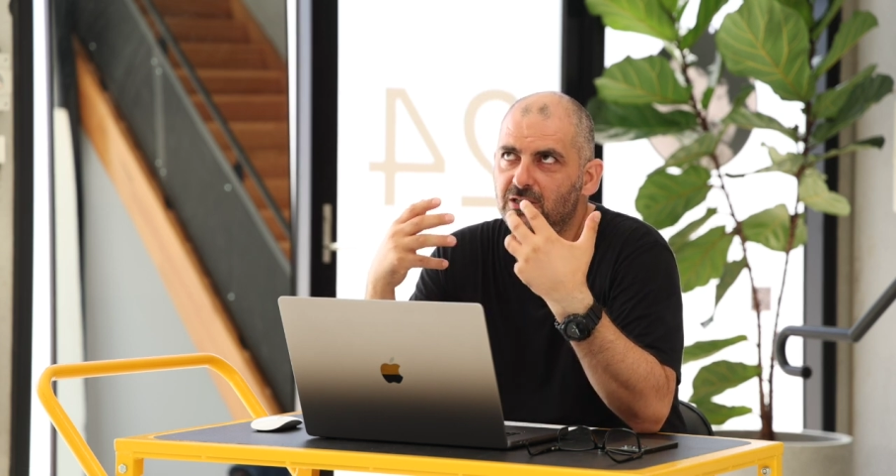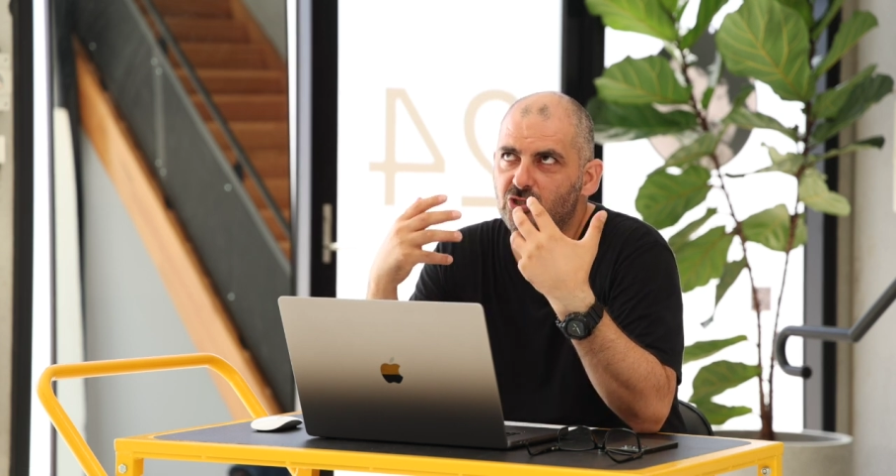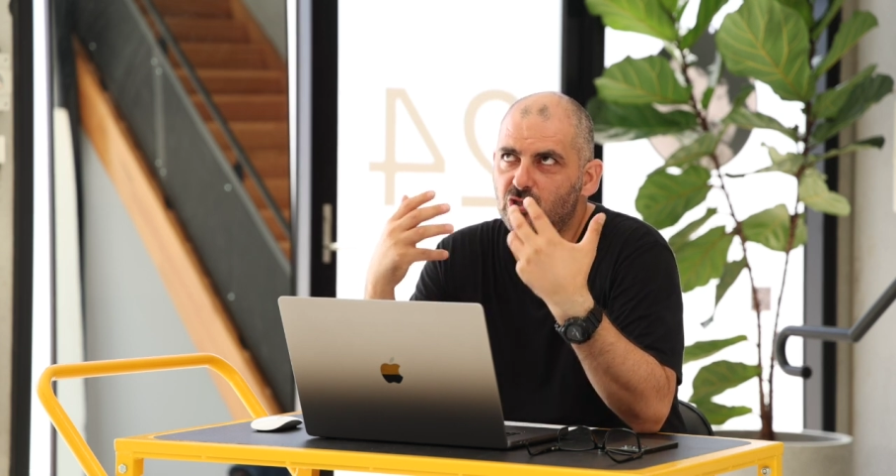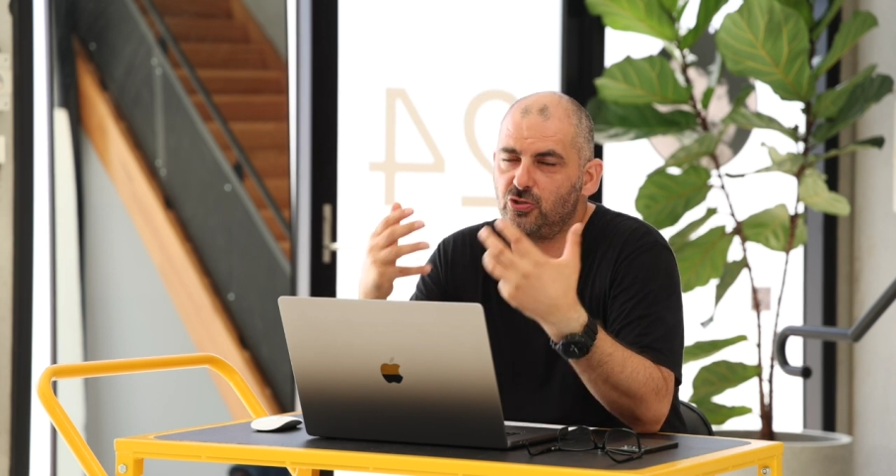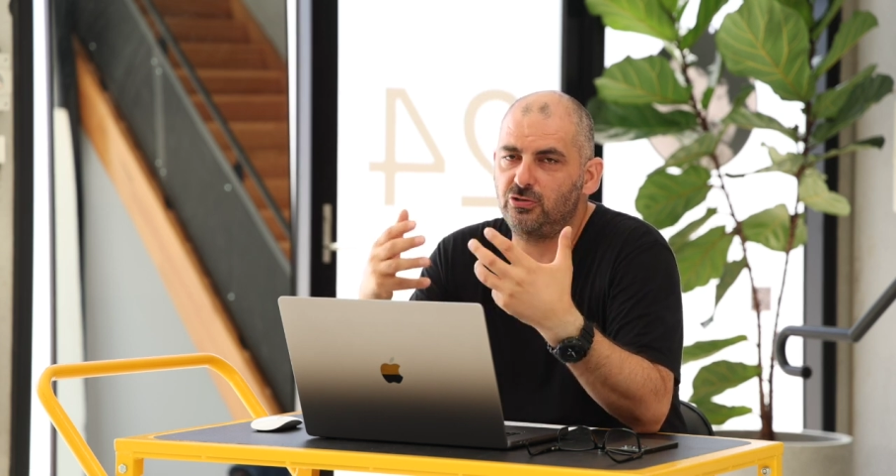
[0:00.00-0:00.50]

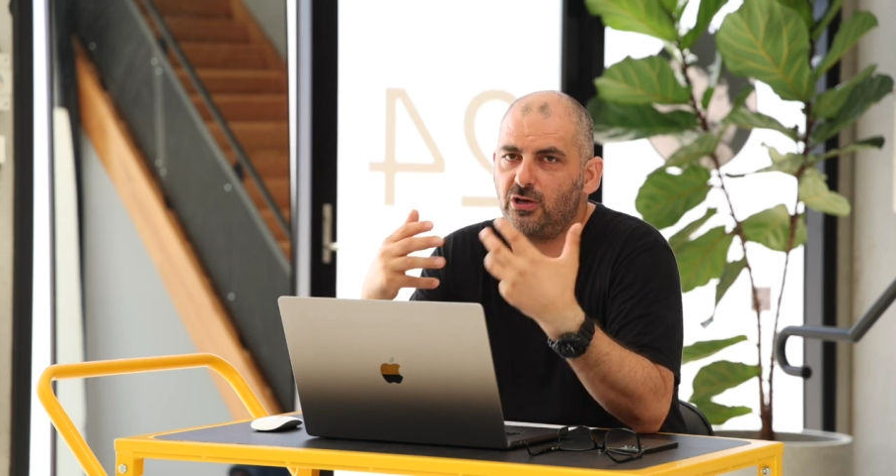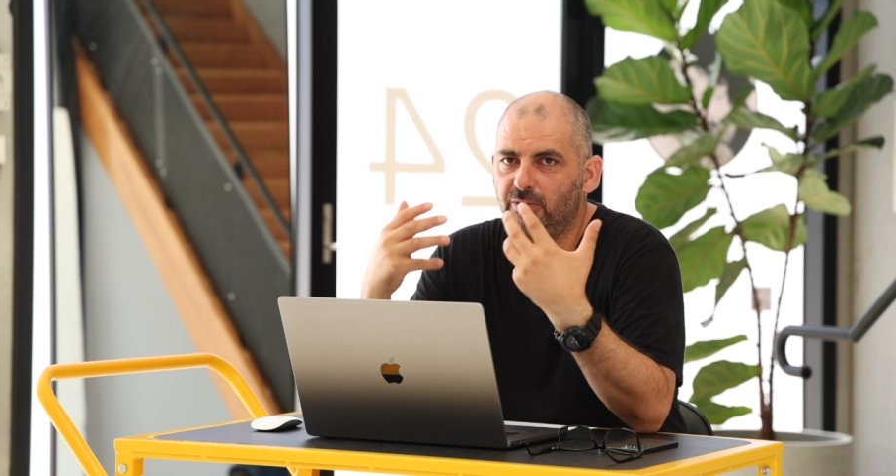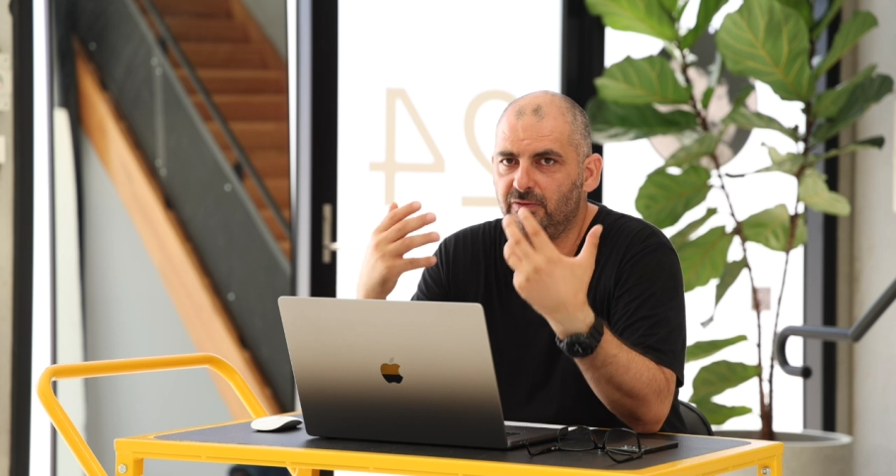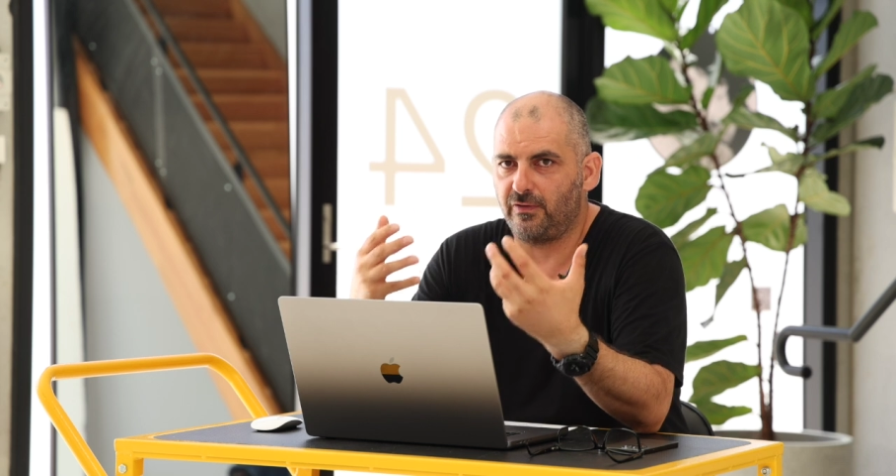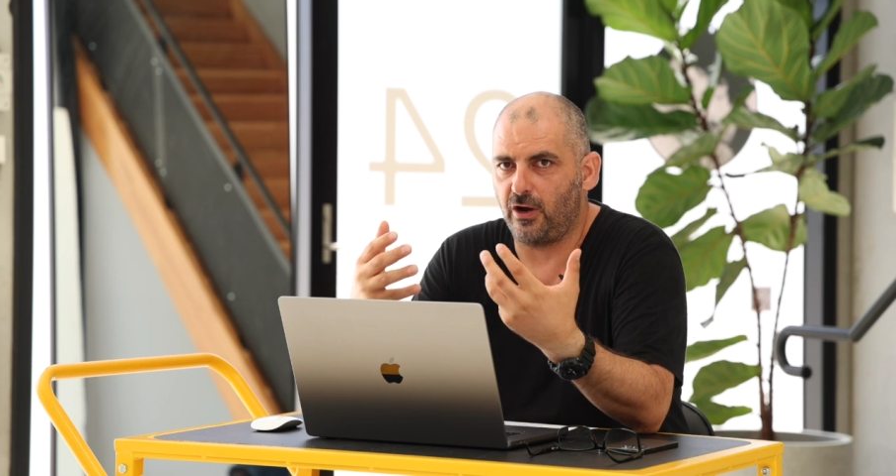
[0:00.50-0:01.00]
studio
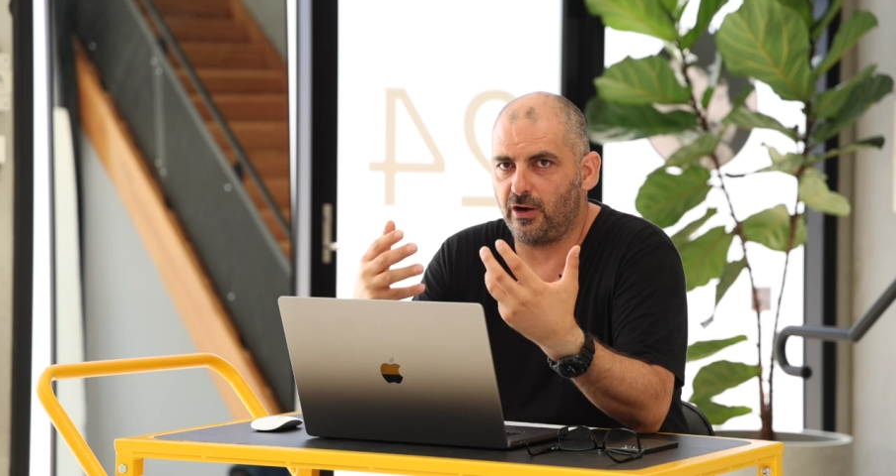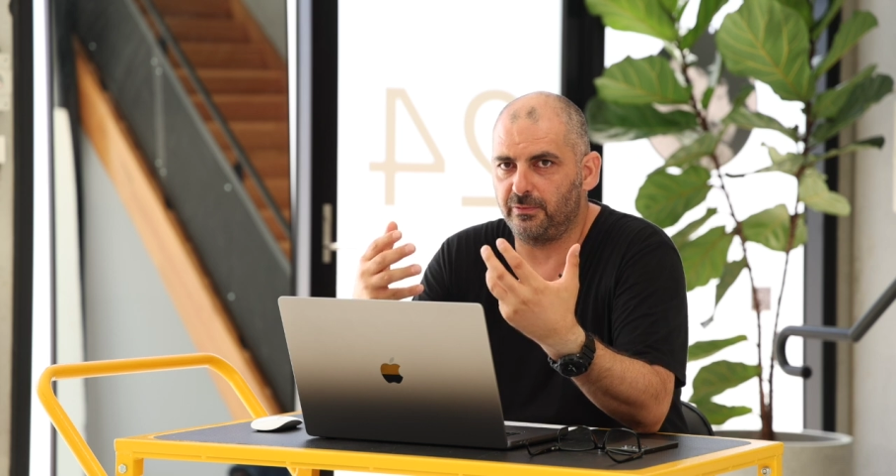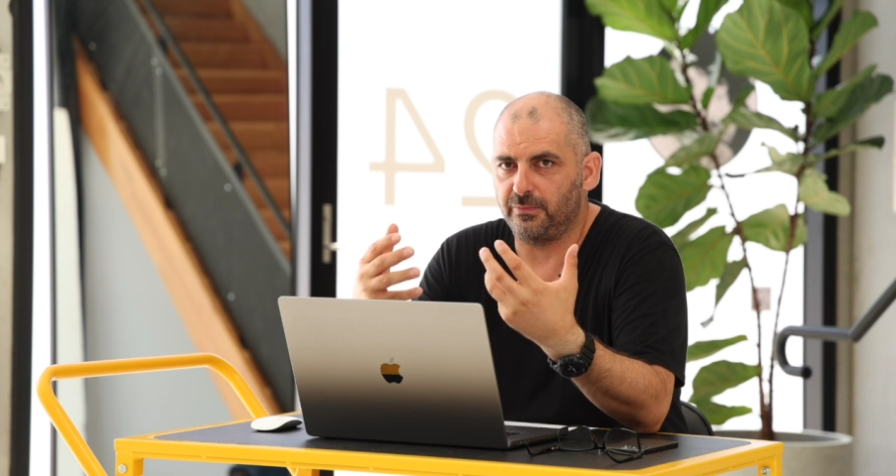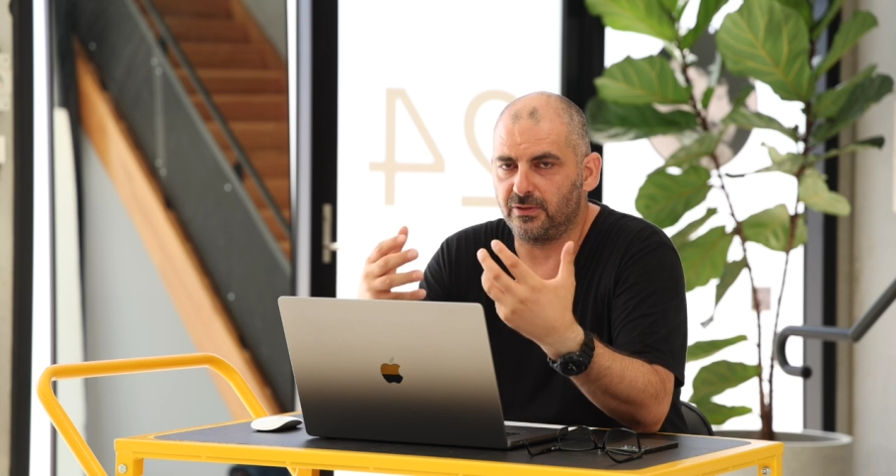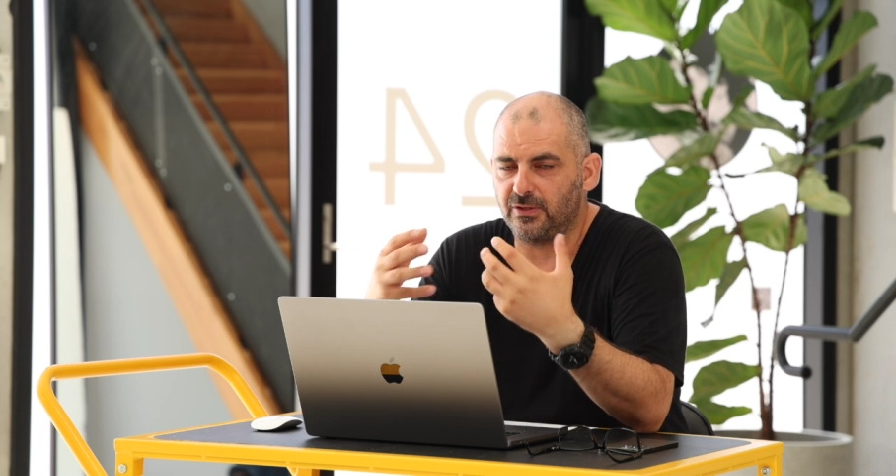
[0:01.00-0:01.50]
environment,